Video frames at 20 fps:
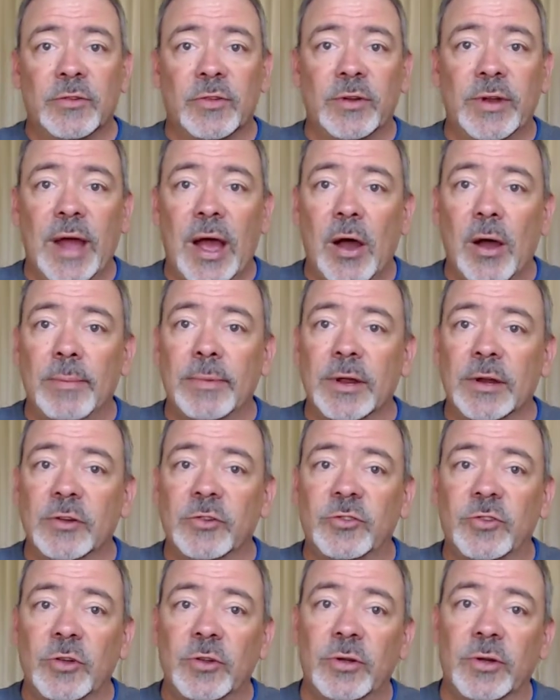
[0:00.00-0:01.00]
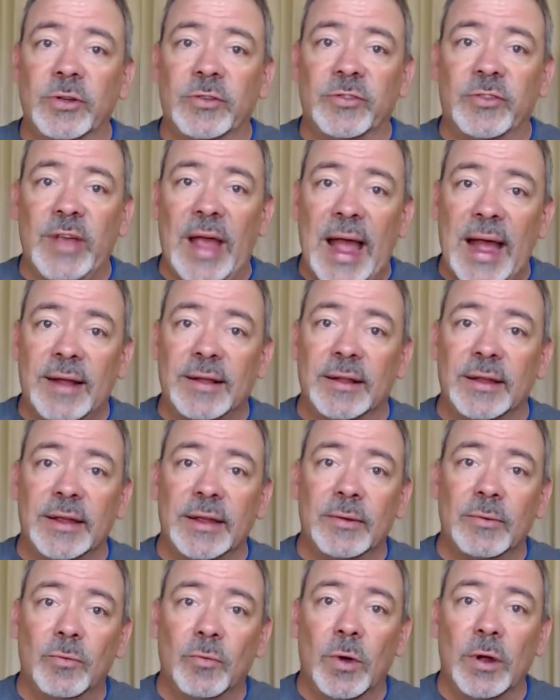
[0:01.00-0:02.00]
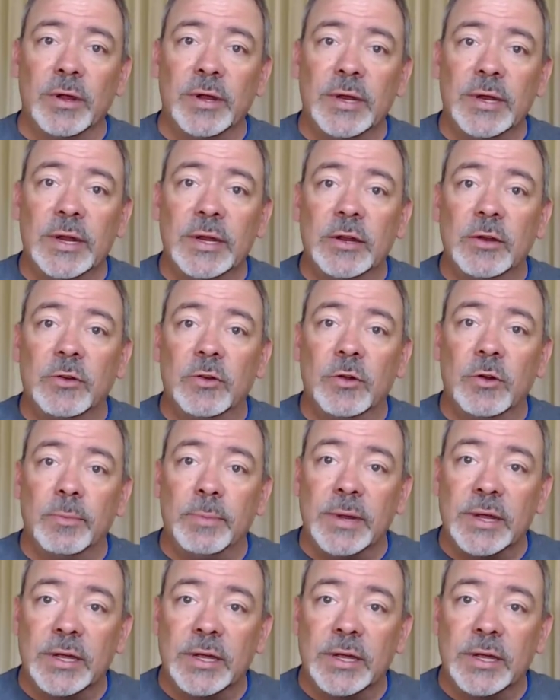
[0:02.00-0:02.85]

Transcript: So now I'm going to show you exactly what you need to do